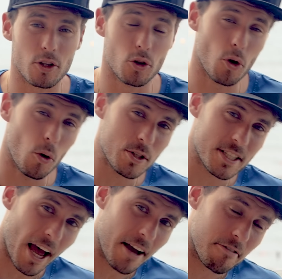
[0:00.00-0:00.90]

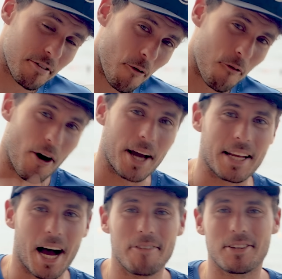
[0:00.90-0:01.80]
nosedive
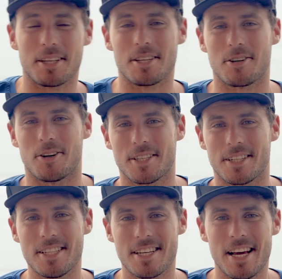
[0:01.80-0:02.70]
right after the
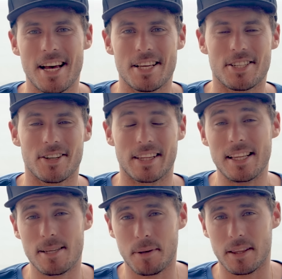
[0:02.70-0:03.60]
sausage. So
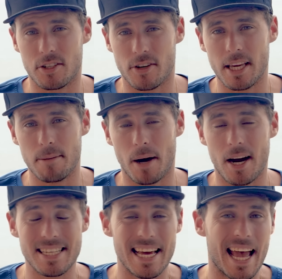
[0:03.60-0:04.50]
that's a bit the tricky
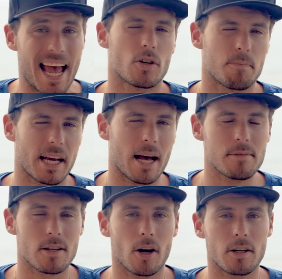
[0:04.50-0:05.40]
part. So it
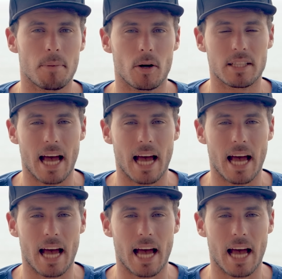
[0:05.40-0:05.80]
becomes a lot about